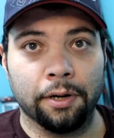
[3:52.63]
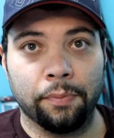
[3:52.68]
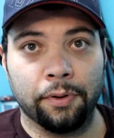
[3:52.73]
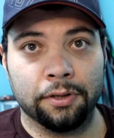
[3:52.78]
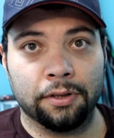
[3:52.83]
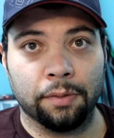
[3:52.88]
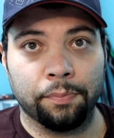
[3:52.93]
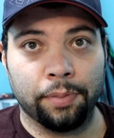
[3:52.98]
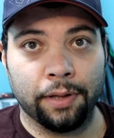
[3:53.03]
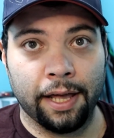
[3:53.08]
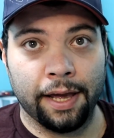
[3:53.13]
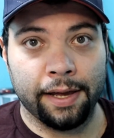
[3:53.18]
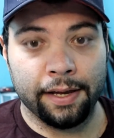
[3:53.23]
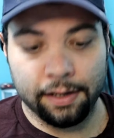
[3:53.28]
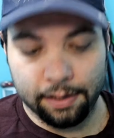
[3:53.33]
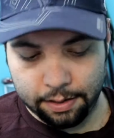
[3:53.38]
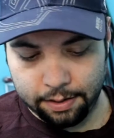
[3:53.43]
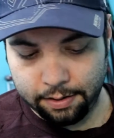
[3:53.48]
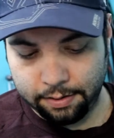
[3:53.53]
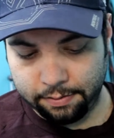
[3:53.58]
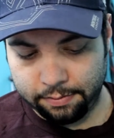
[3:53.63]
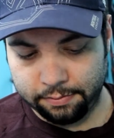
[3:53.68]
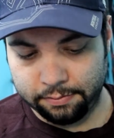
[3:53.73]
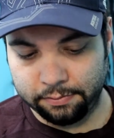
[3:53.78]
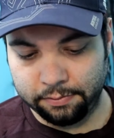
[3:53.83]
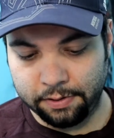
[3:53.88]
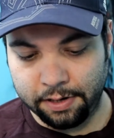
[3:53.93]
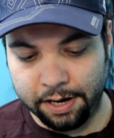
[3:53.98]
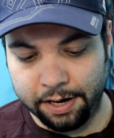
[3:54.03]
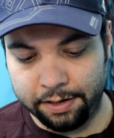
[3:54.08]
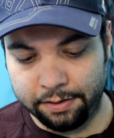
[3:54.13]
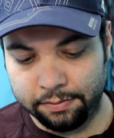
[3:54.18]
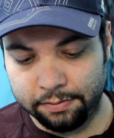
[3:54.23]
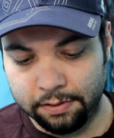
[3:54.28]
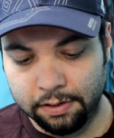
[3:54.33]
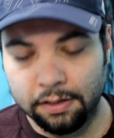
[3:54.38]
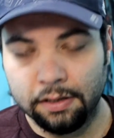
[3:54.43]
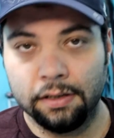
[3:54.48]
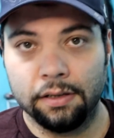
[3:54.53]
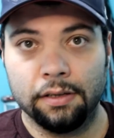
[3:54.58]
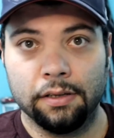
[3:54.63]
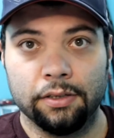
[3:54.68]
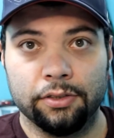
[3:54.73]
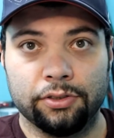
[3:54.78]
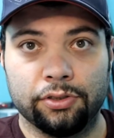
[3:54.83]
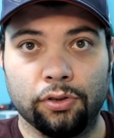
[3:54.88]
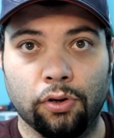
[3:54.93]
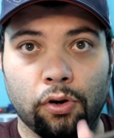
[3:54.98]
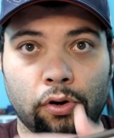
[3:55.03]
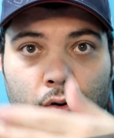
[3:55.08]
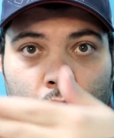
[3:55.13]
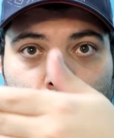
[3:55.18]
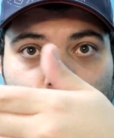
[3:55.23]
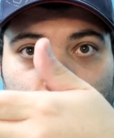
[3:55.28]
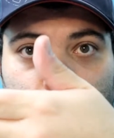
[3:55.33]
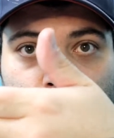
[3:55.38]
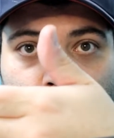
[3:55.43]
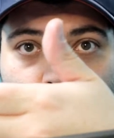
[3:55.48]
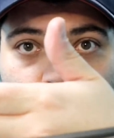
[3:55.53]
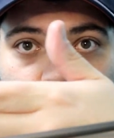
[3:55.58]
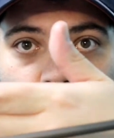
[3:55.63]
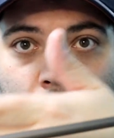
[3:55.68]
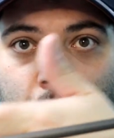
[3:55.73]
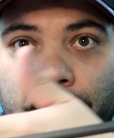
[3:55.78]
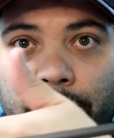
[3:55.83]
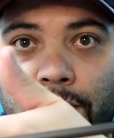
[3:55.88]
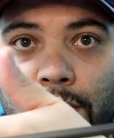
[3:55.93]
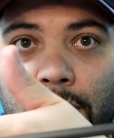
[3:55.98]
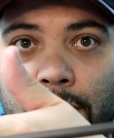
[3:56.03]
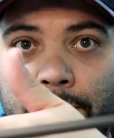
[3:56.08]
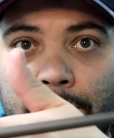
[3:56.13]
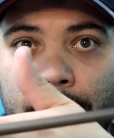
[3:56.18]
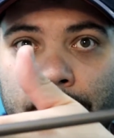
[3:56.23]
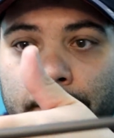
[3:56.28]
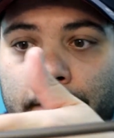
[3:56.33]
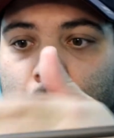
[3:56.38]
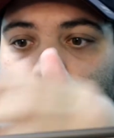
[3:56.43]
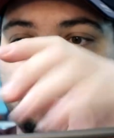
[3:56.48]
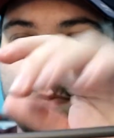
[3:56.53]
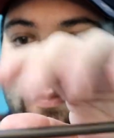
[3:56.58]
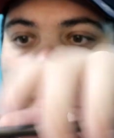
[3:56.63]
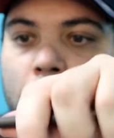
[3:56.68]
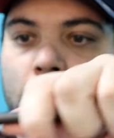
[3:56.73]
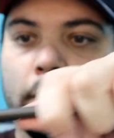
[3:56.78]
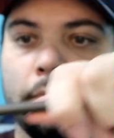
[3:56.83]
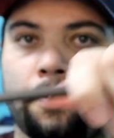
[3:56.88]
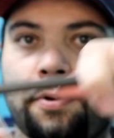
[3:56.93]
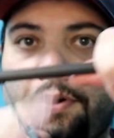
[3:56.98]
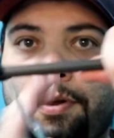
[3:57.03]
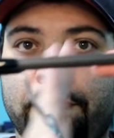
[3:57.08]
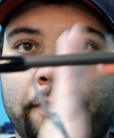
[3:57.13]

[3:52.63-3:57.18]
about the blank, right? So from pretty